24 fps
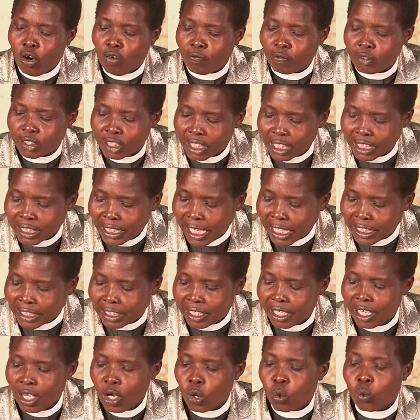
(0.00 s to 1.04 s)
of Jesus.
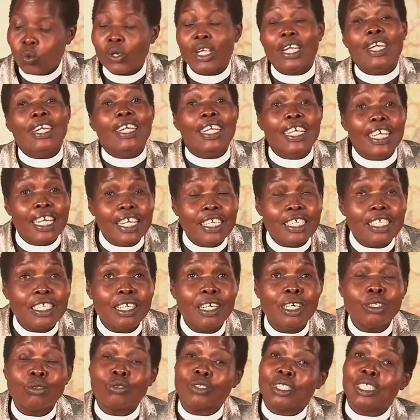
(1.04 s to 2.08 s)
We need
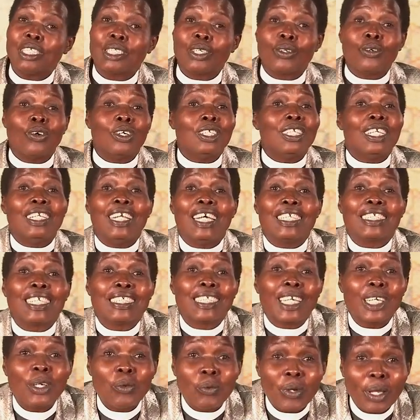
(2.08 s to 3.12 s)
to seek God in a
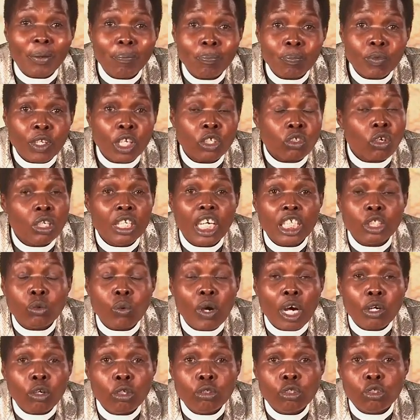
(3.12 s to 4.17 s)
certain way so that
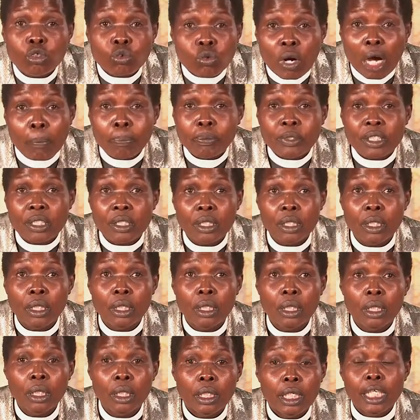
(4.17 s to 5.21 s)
we are not trapped
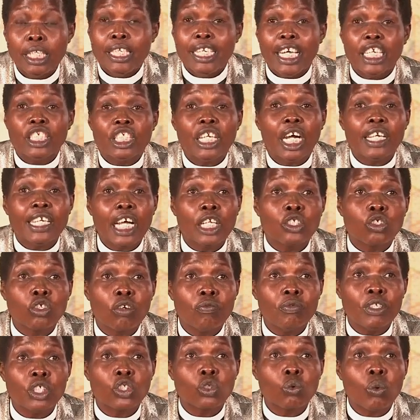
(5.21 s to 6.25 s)
in the giants
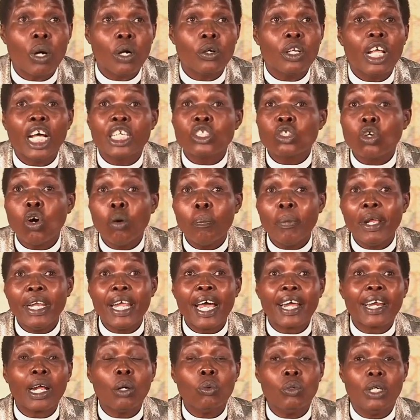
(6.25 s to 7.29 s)
of this world. There are so many
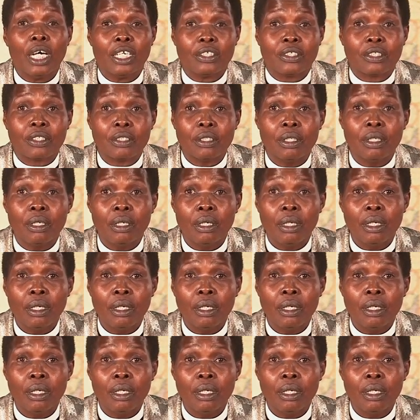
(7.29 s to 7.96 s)
around us.